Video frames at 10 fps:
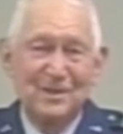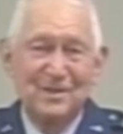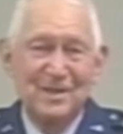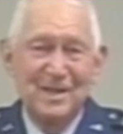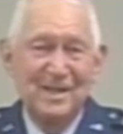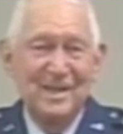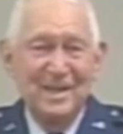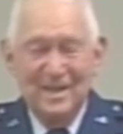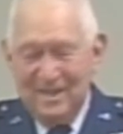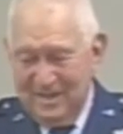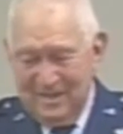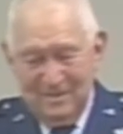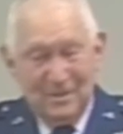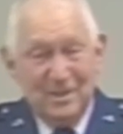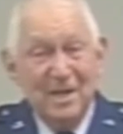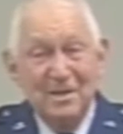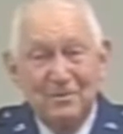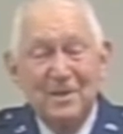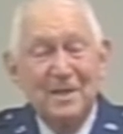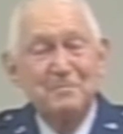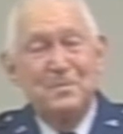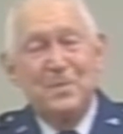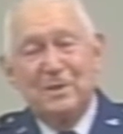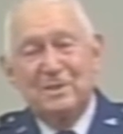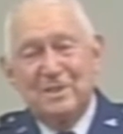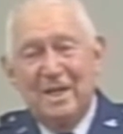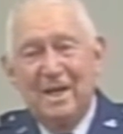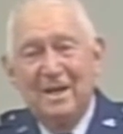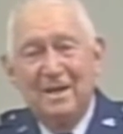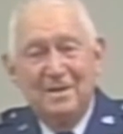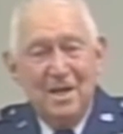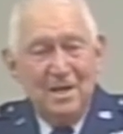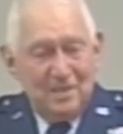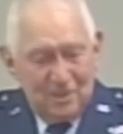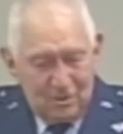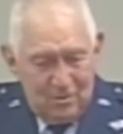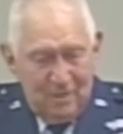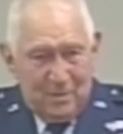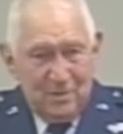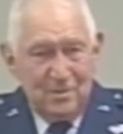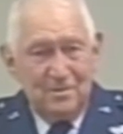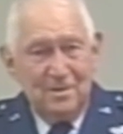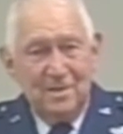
Cause they, but anyway, they took us in there and stripped us.